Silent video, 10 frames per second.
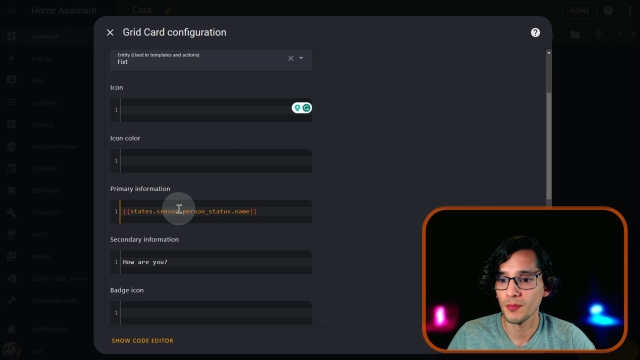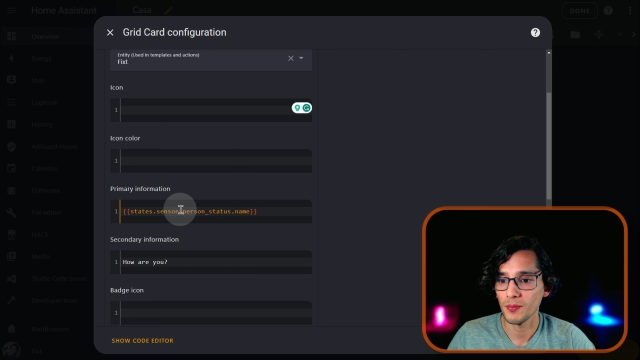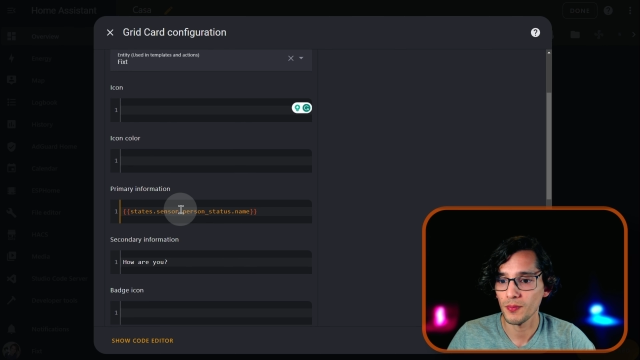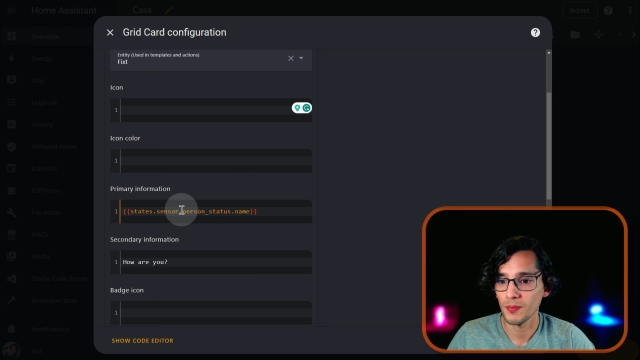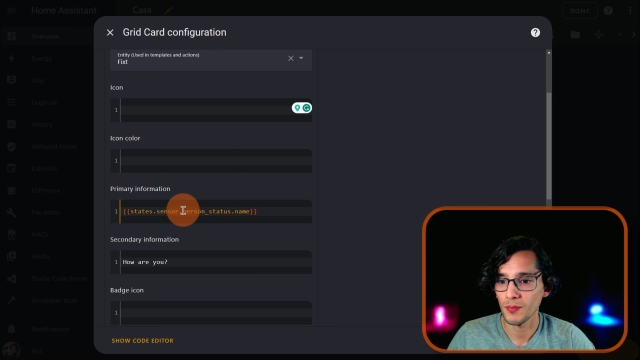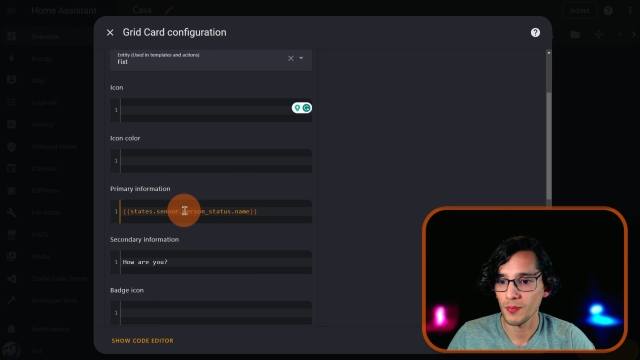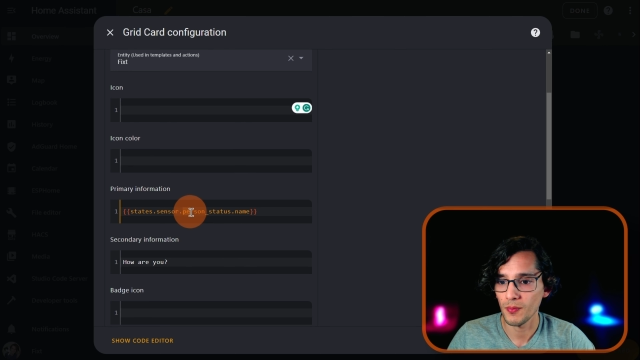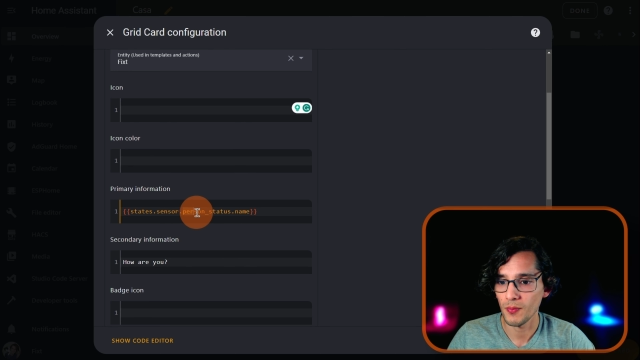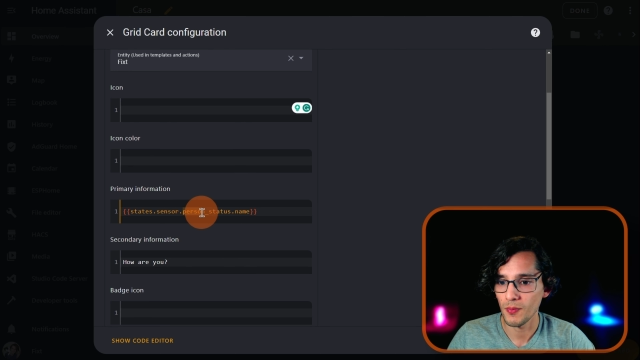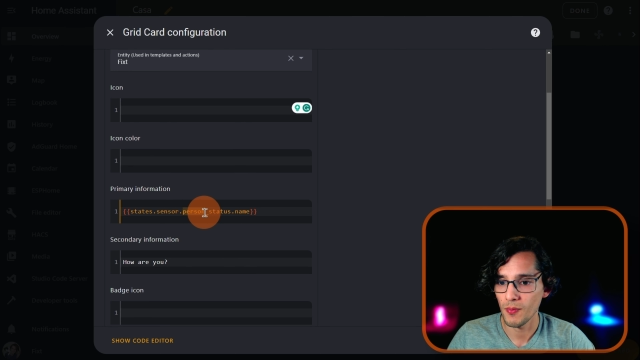
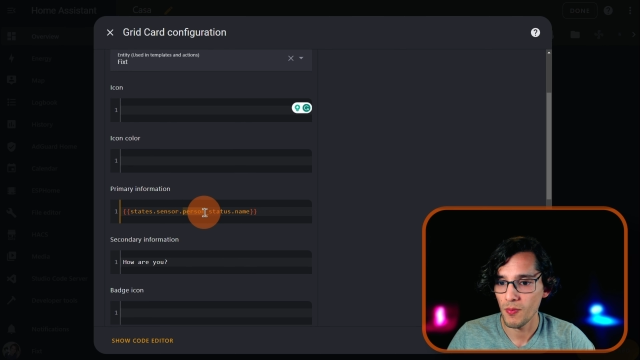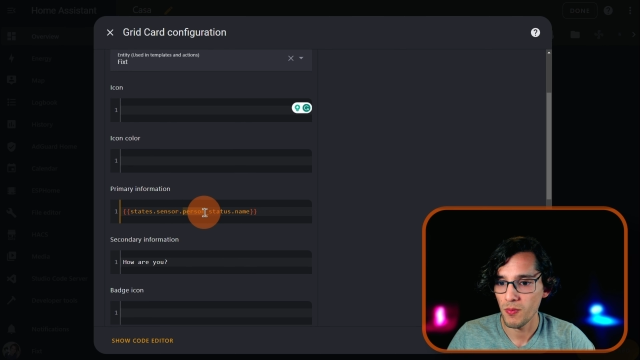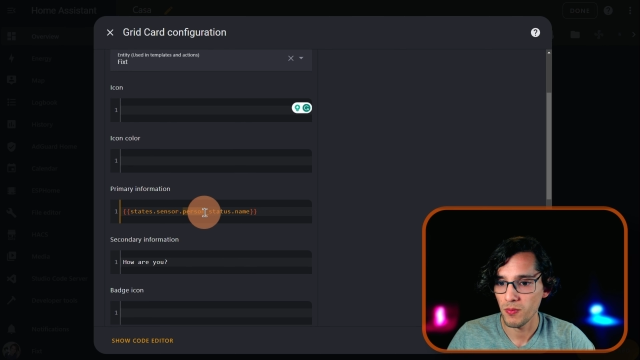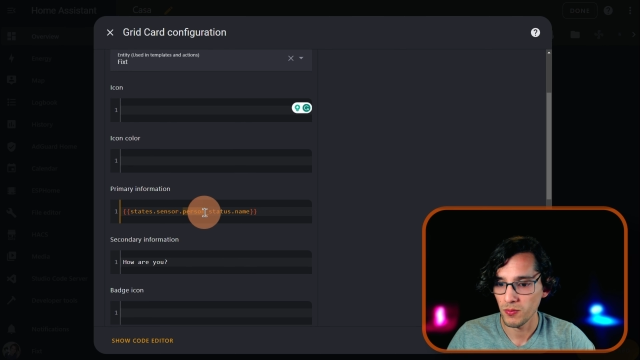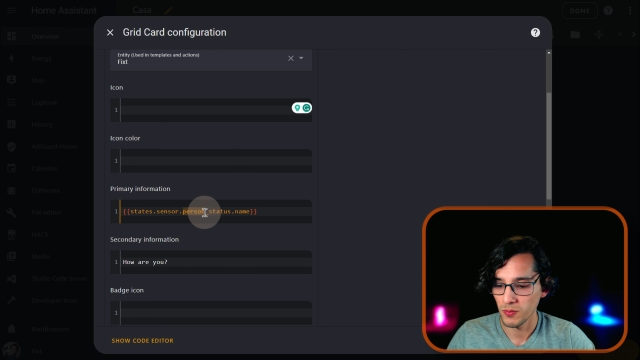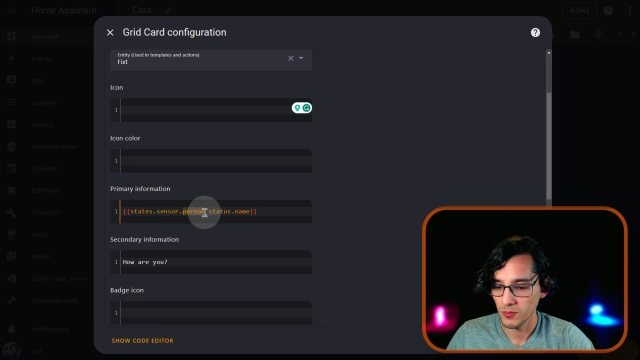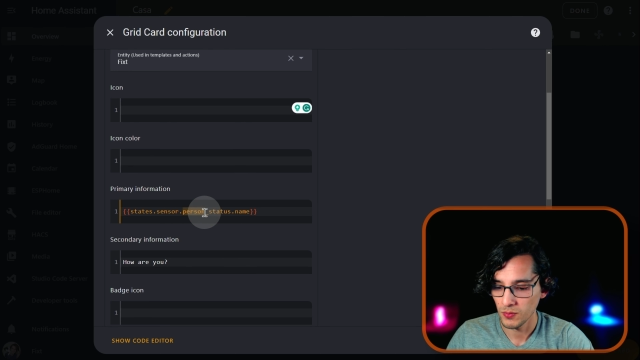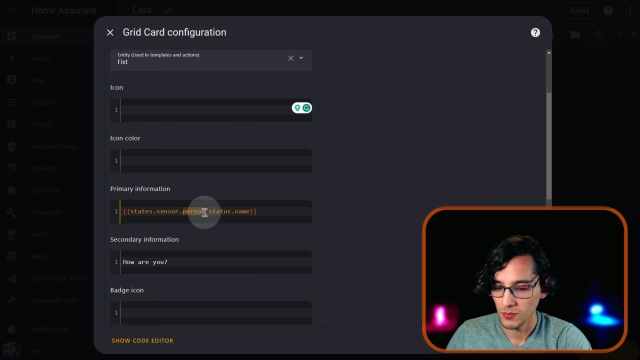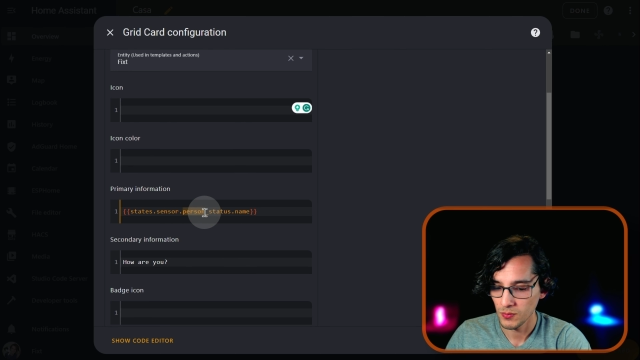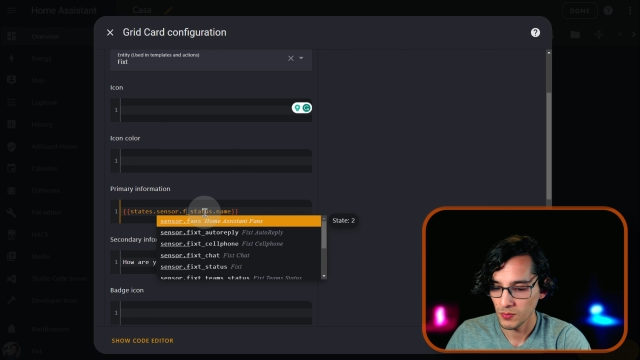
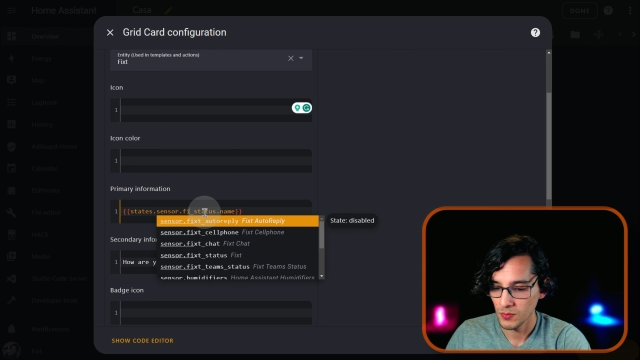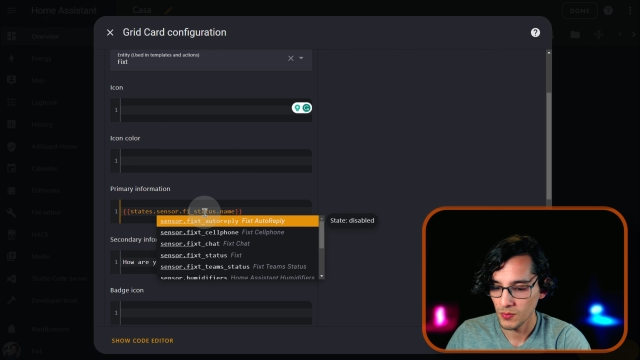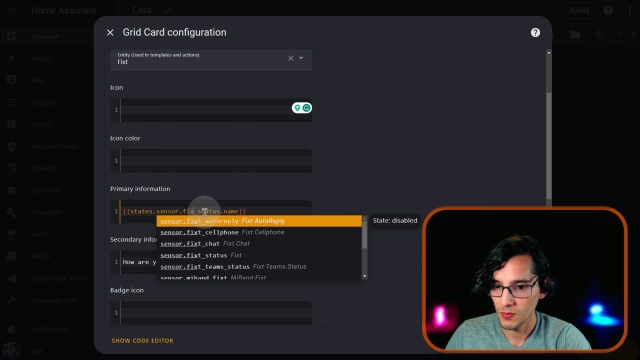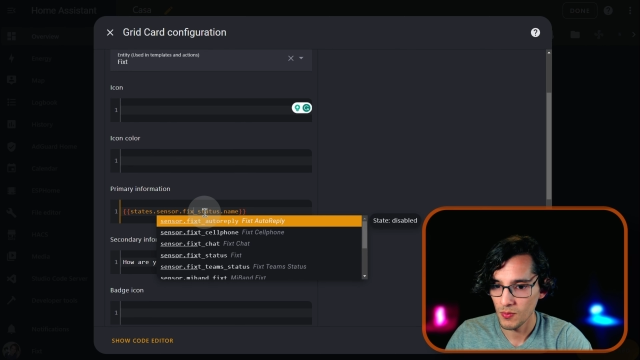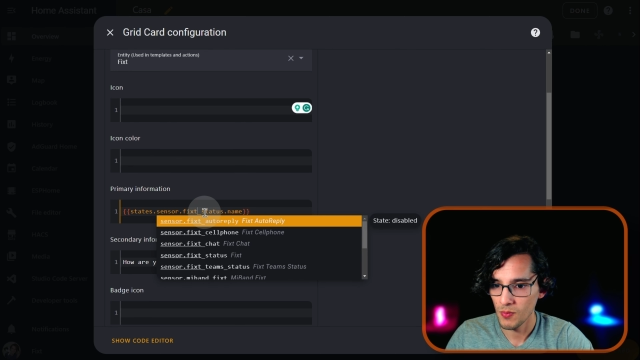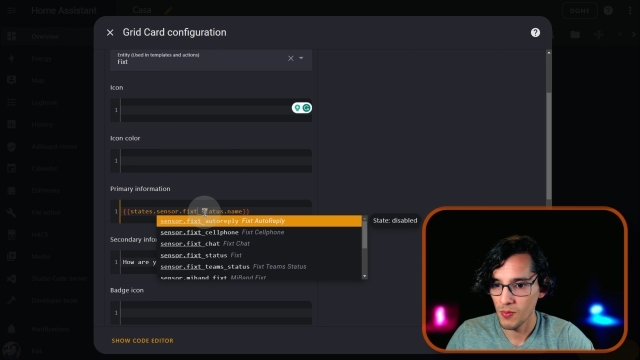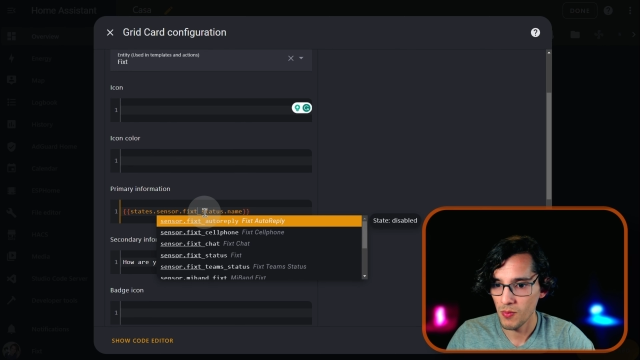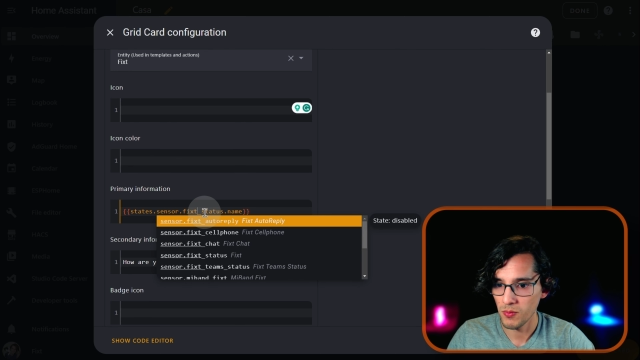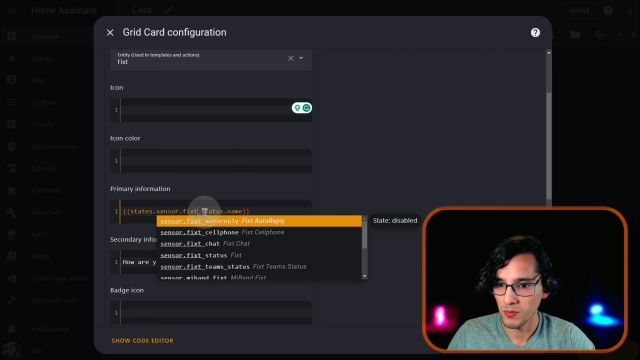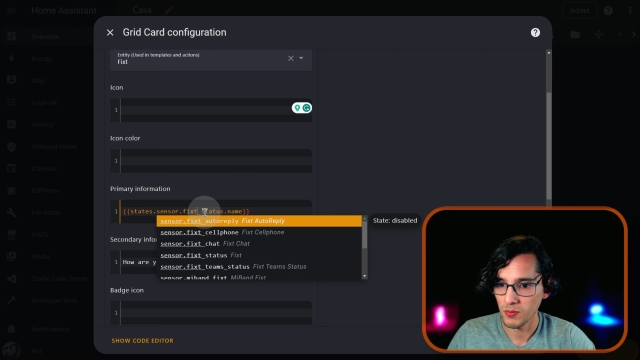
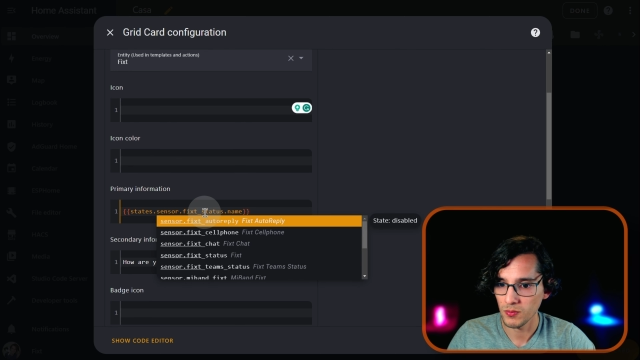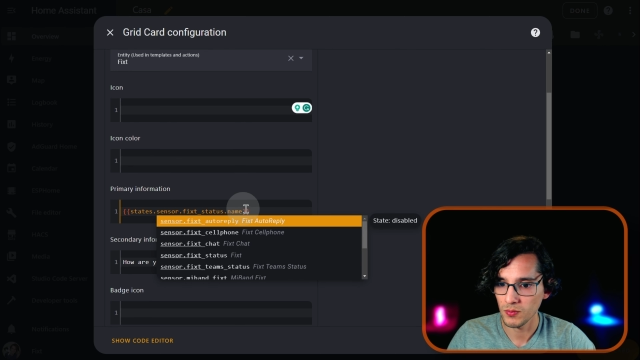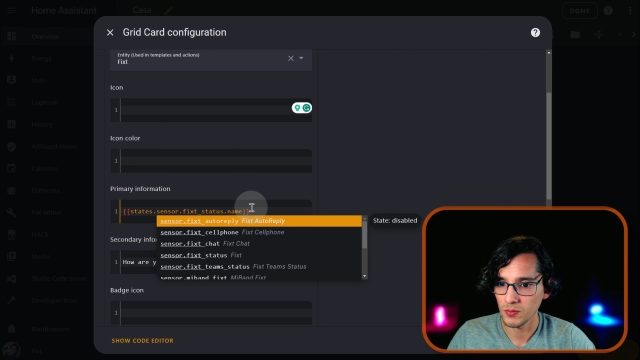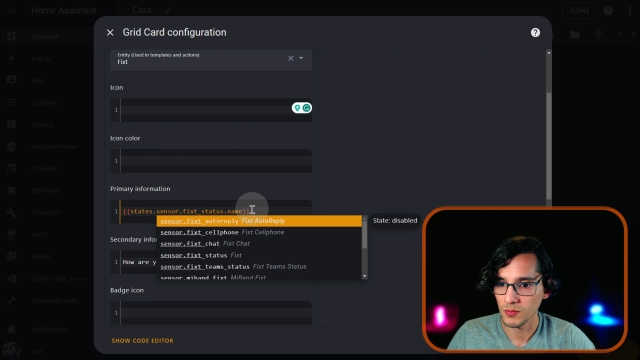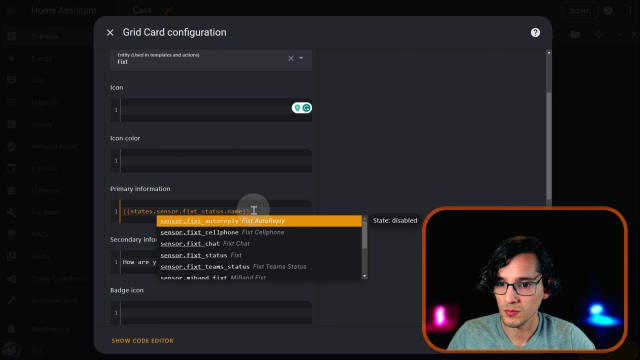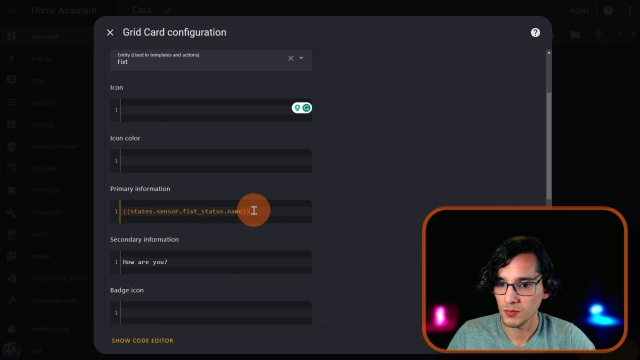(no one is talking)